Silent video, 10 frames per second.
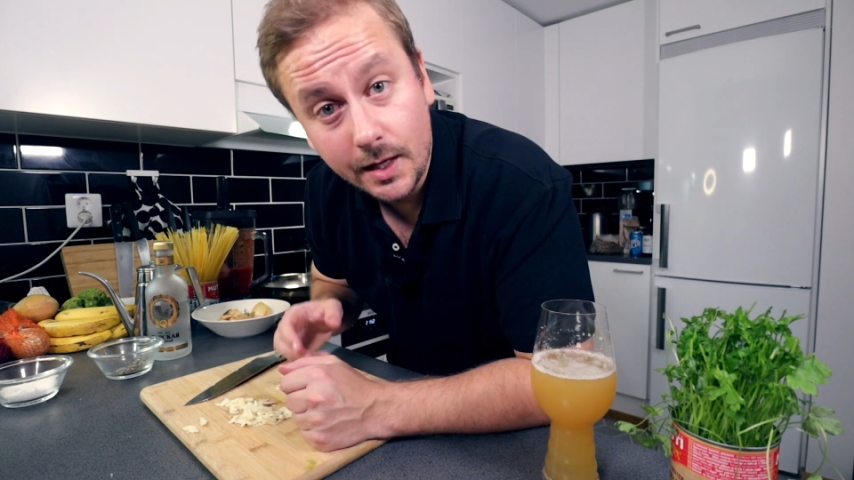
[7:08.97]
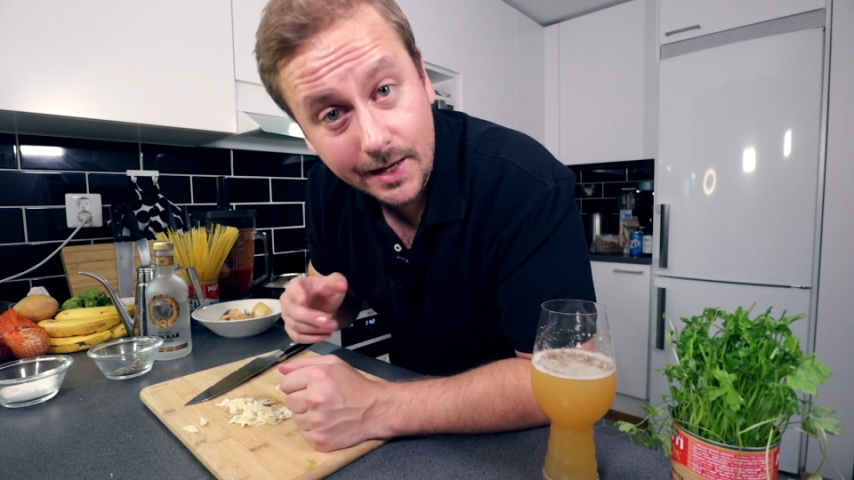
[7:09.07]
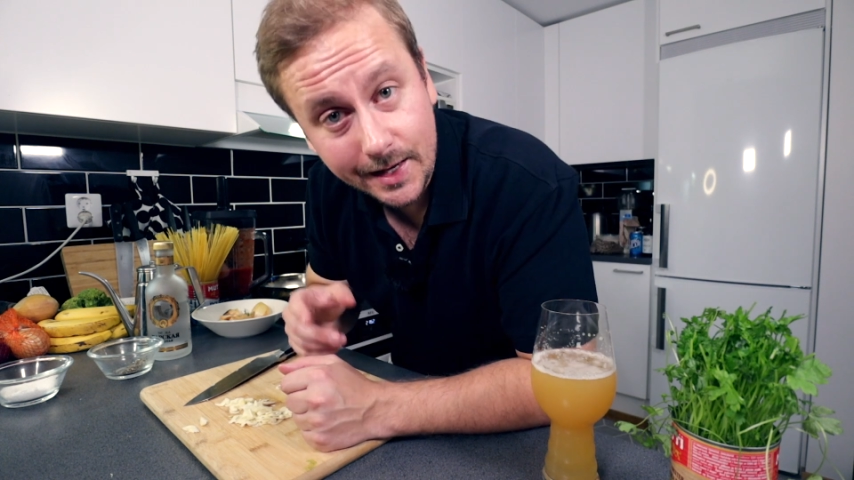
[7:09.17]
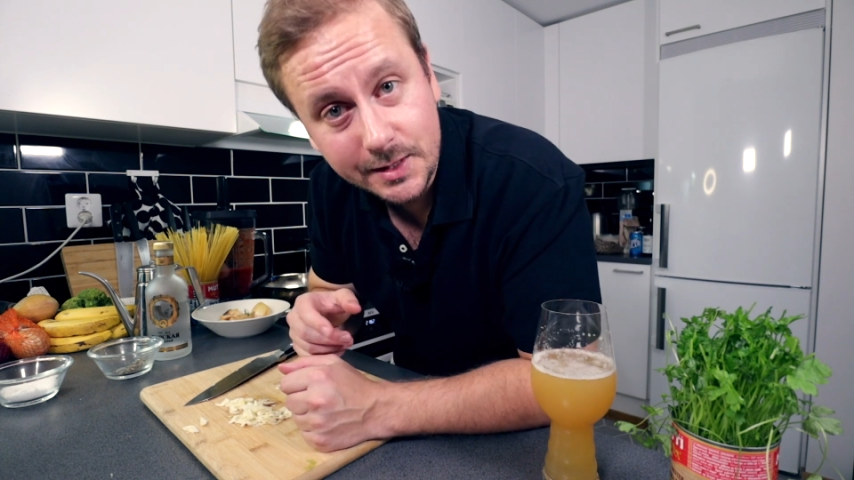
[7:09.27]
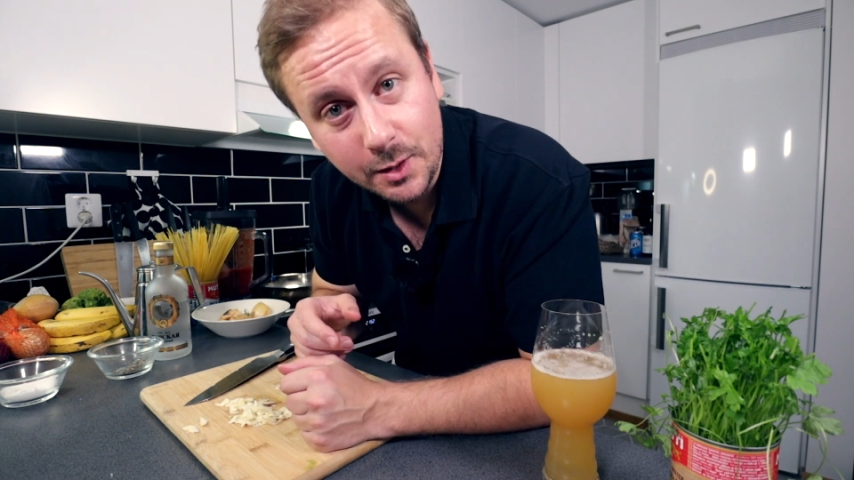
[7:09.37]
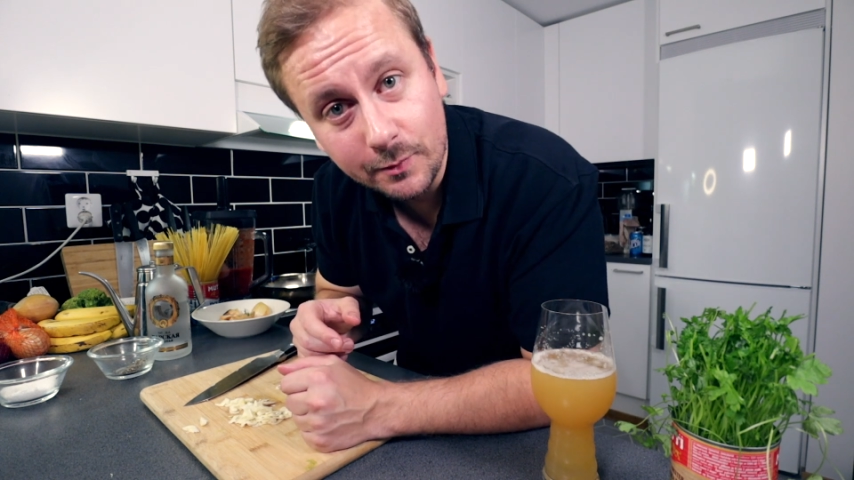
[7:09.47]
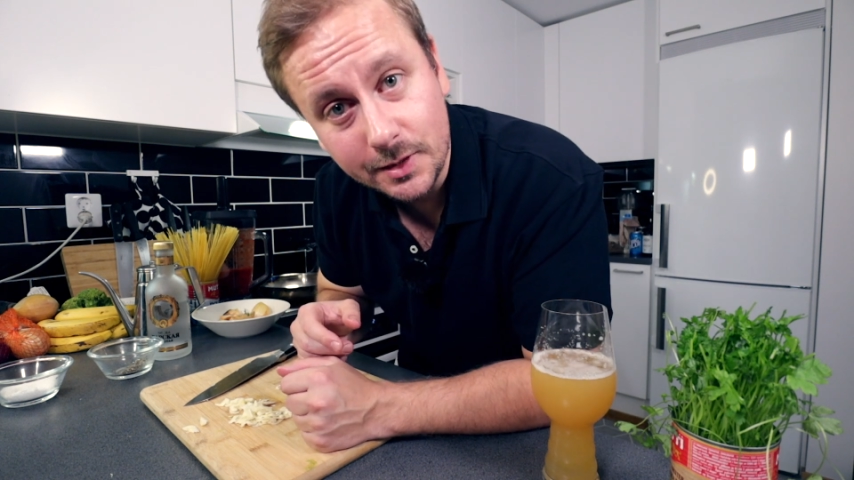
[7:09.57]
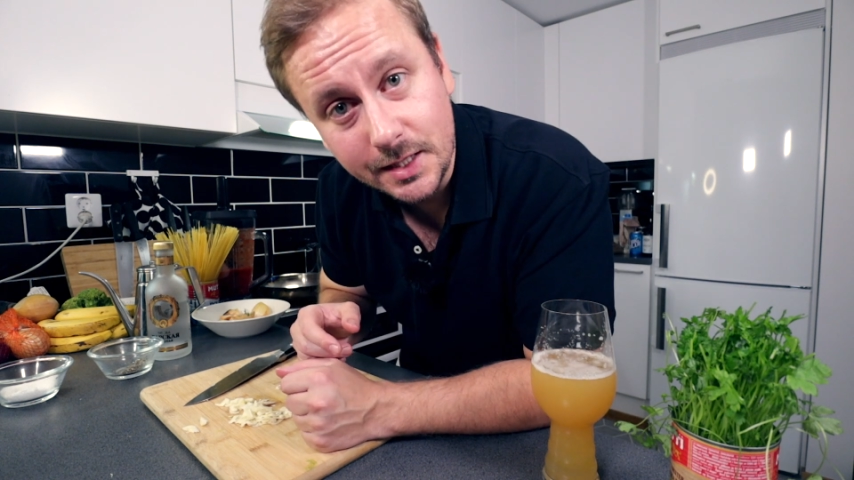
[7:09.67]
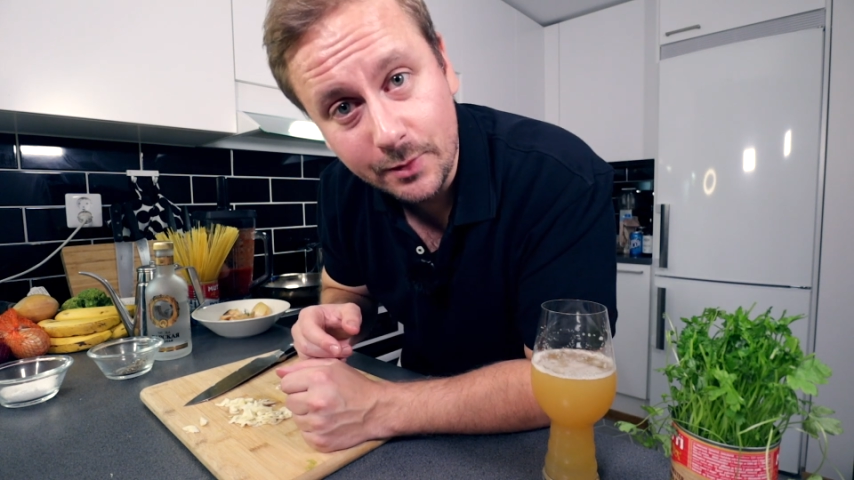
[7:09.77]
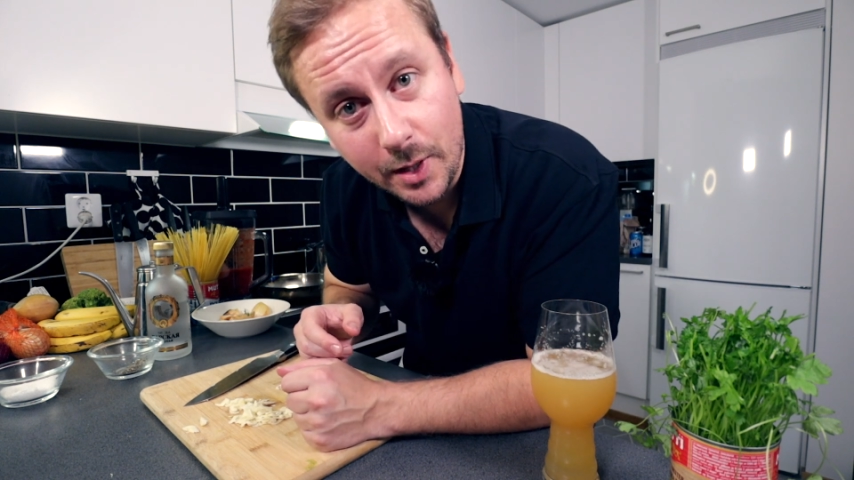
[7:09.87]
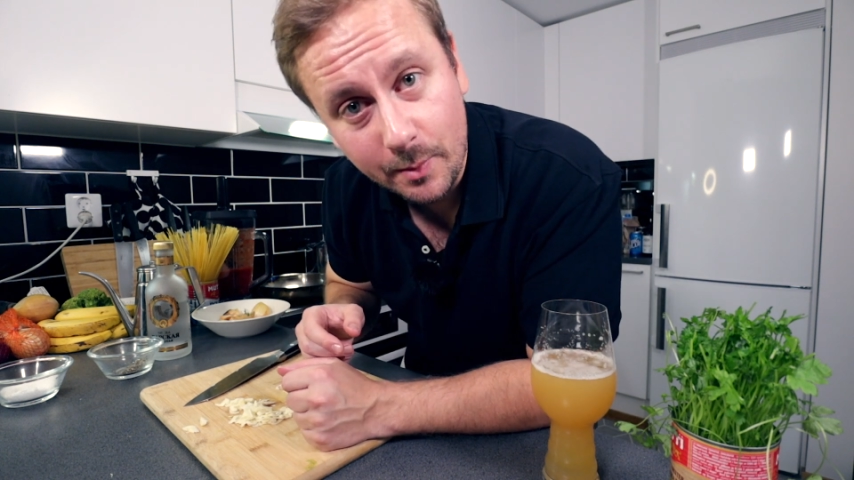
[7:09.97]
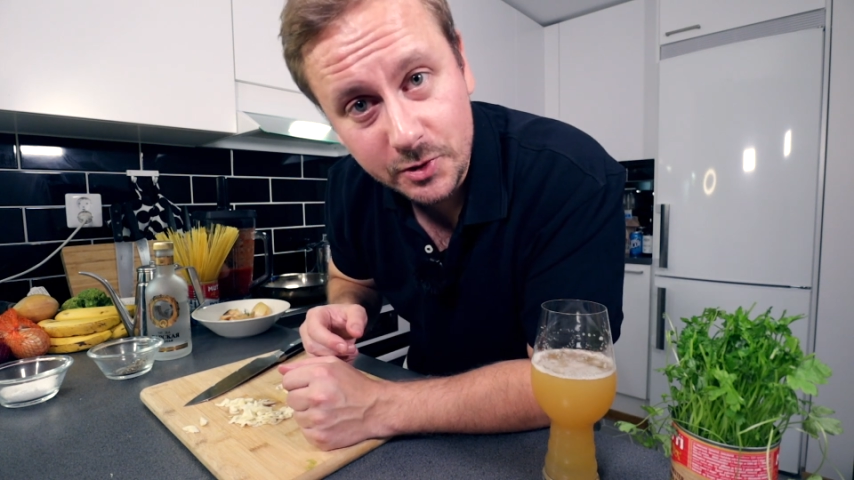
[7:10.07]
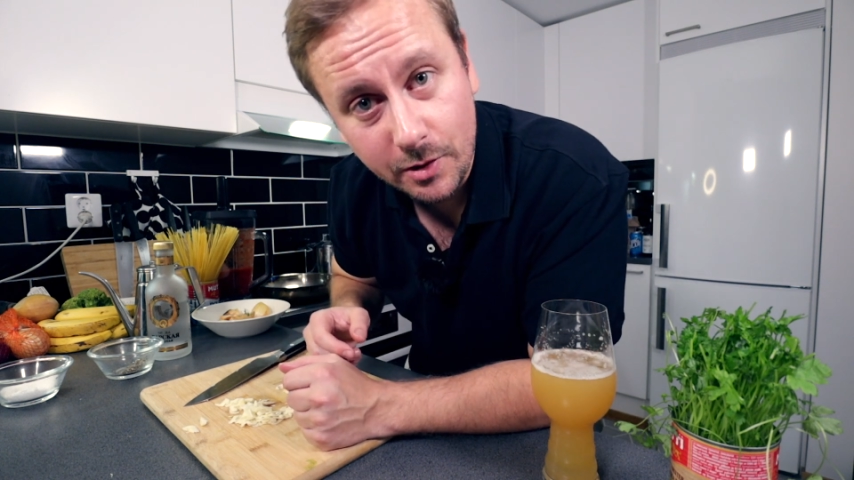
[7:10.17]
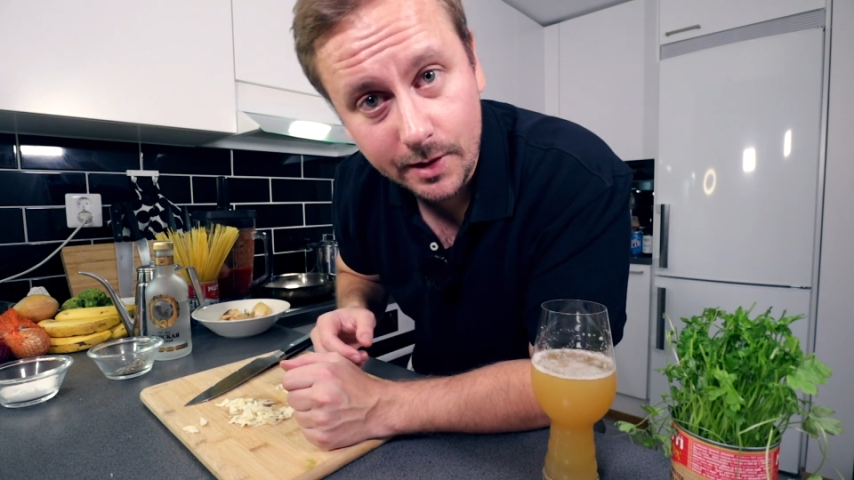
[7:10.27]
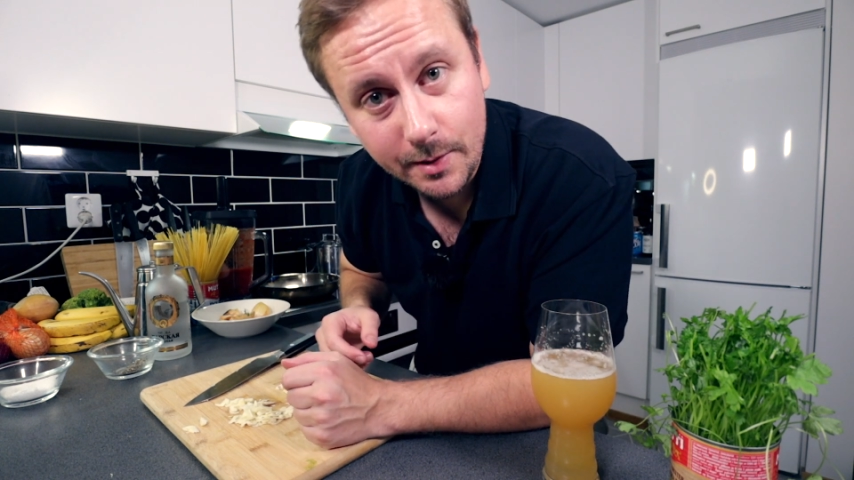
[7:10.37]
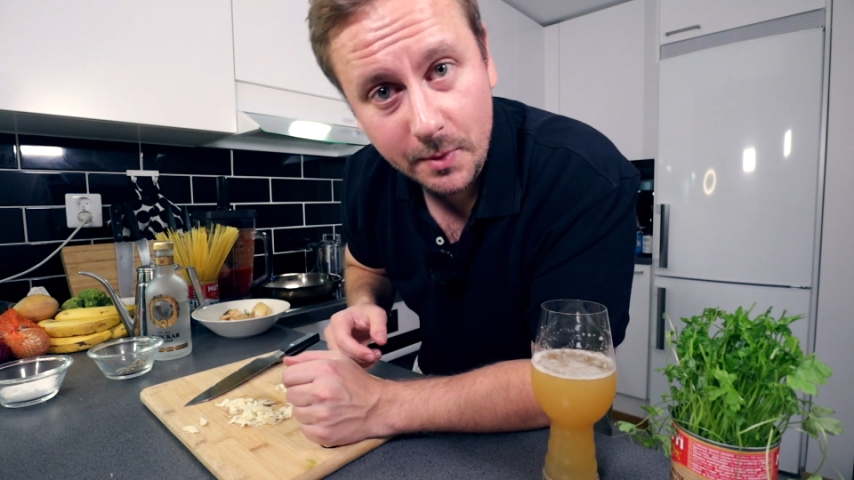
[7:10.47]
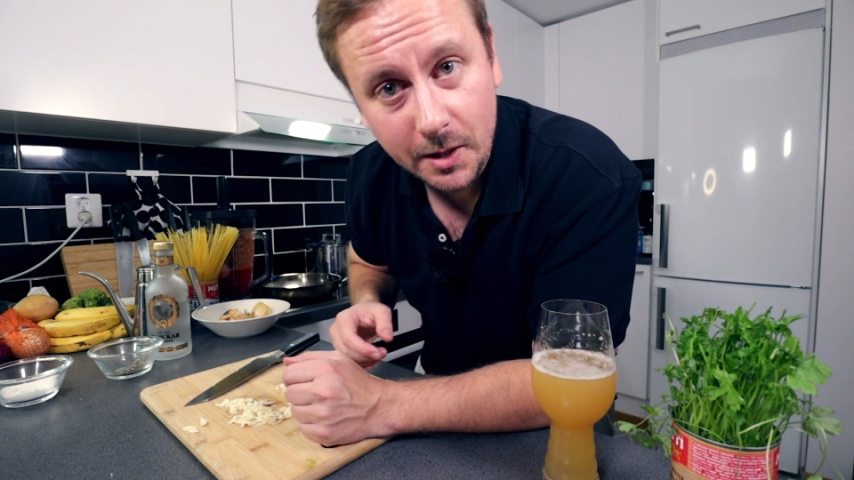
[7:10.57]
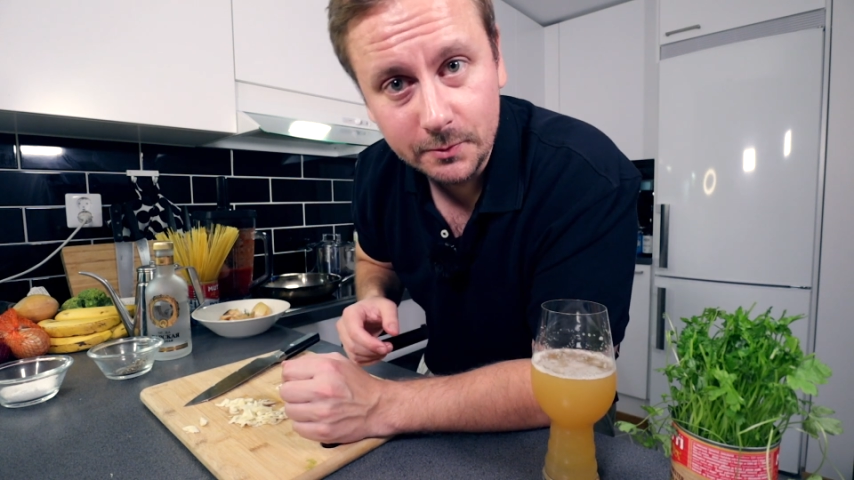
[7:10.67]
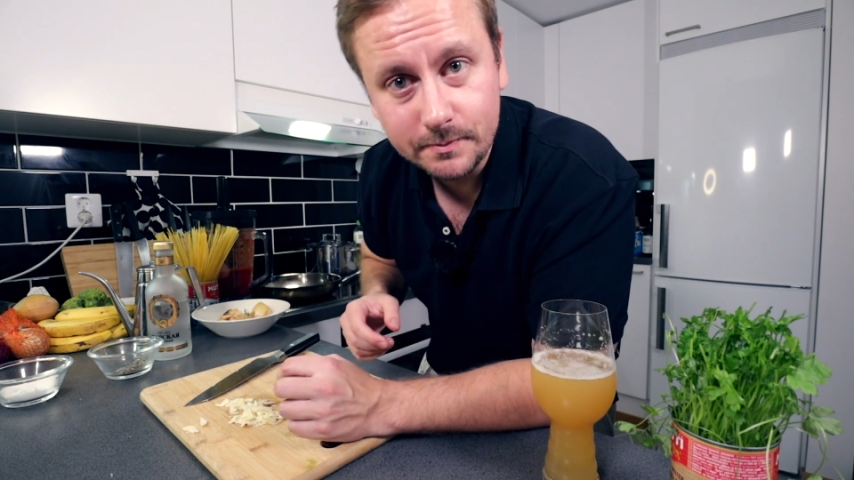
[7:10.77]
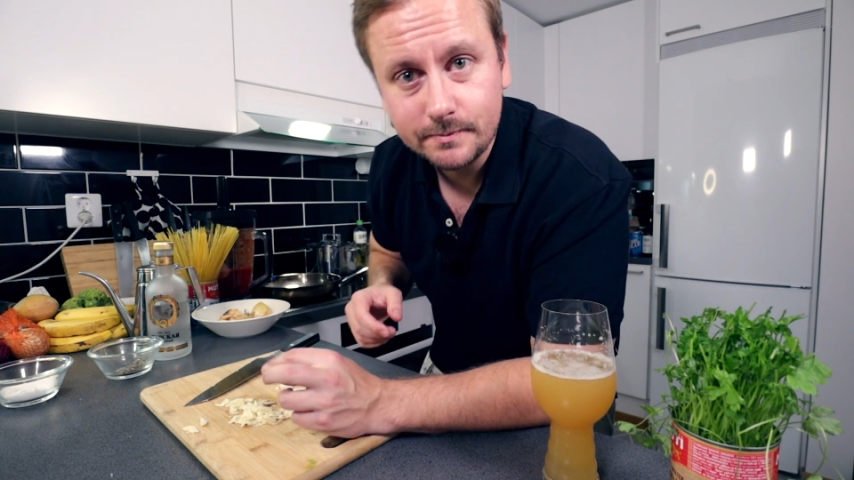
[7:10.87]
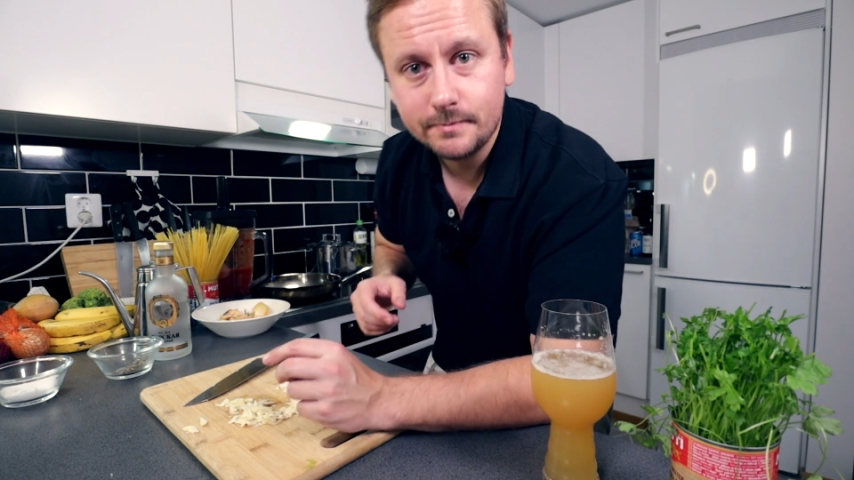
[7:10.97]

Next you will see what I'm talking about.